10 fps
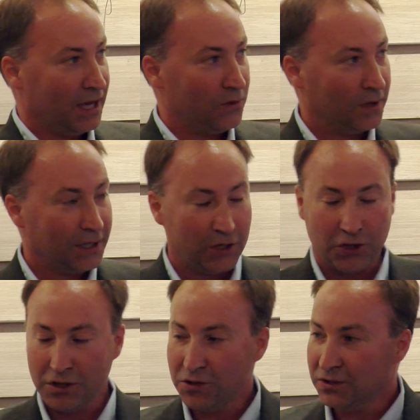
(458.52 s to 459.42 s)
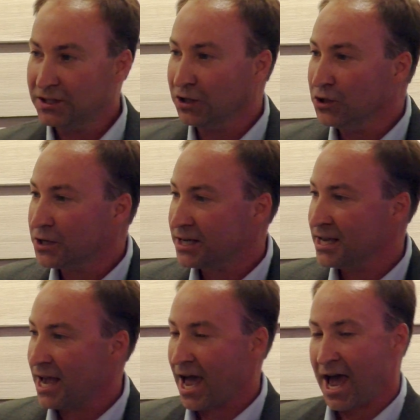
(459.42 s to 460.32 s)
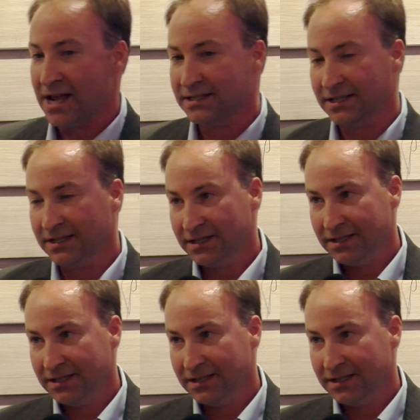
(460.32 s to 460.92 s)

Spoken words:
And really, you're used to looking at